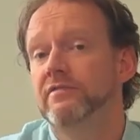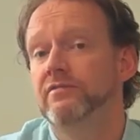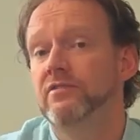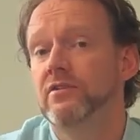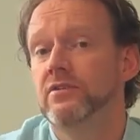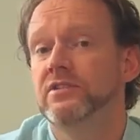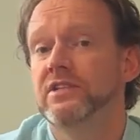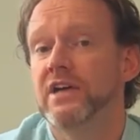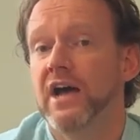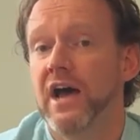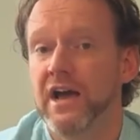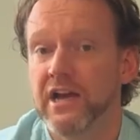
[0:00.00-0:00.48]

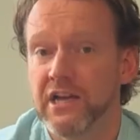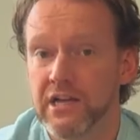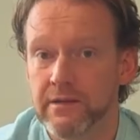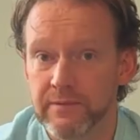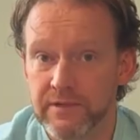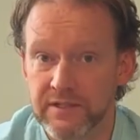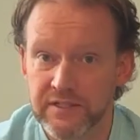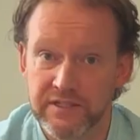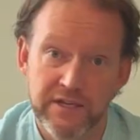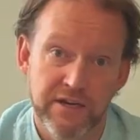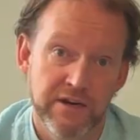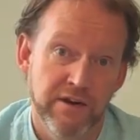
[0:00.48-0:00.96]
those
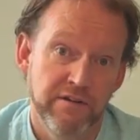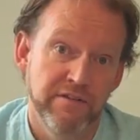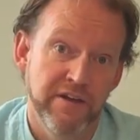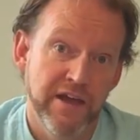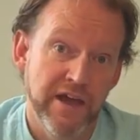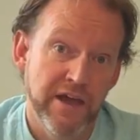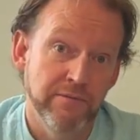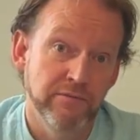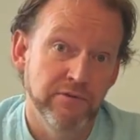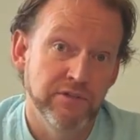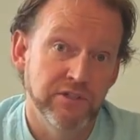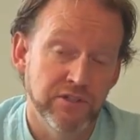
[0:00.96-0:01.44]
arguments that I've
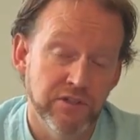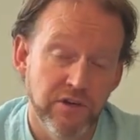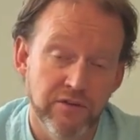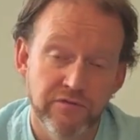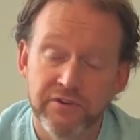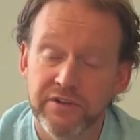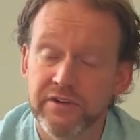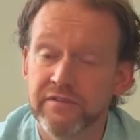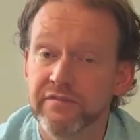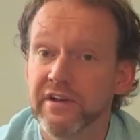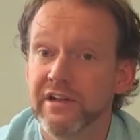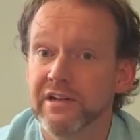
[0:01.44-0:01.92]
had with
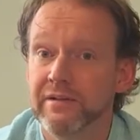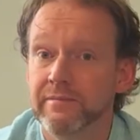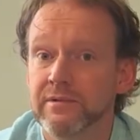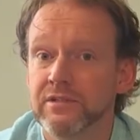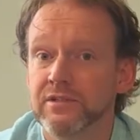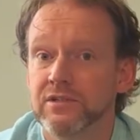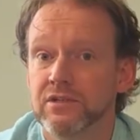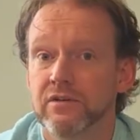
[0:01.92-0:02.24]
software developments